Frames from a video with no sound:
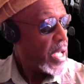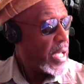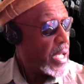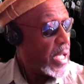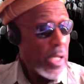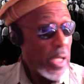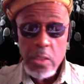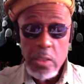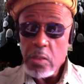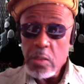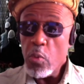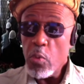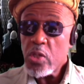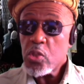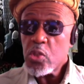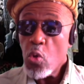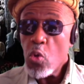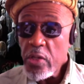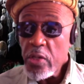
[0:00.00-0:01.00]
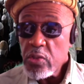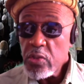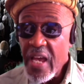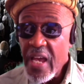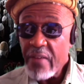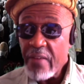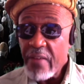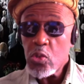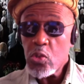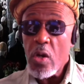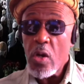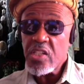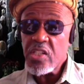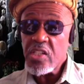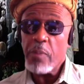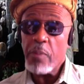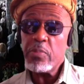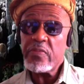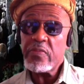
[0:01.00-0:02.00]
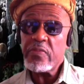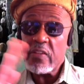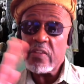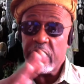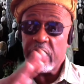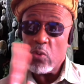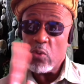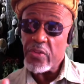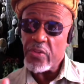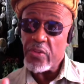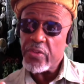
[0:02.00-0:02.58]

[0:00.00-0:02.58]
the more torque you have. Torque's an uplifting force.